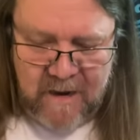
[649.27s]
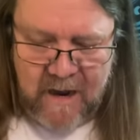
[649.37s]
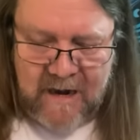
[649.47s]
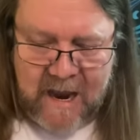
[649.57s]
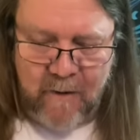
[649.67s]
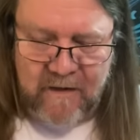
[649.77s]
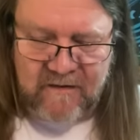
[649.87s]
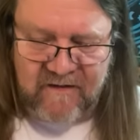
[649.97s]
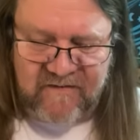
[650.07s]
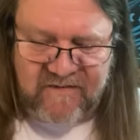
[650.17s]
allowing
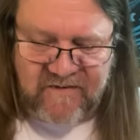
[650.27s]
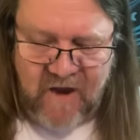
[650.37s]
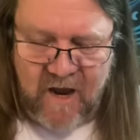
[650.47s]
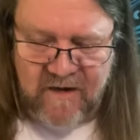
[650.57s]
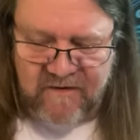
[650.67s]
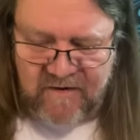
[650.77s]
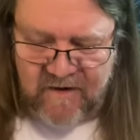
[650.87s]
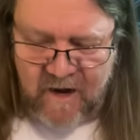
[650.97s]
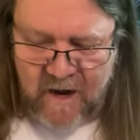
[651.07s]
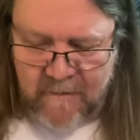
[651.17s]
the sun to
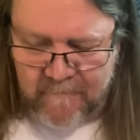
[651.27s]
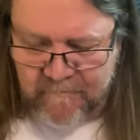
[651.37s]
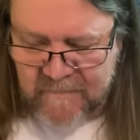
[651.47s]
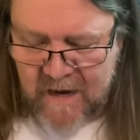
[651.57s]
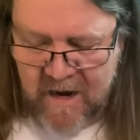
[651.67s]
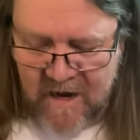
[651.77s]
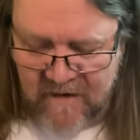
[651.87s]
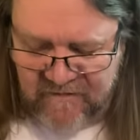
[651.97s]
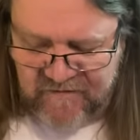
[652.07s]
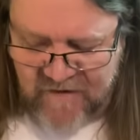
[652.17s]
come
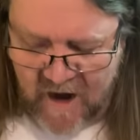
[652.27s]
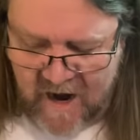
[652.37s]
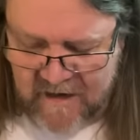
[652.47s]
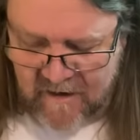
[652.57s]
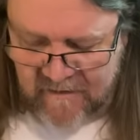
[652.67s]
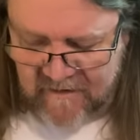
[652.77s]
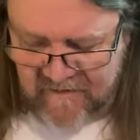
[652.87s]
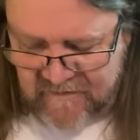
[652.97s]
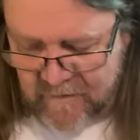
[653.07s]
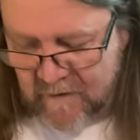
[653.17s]
and shine on
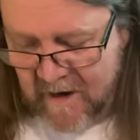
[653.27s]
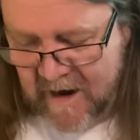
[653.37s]
these two.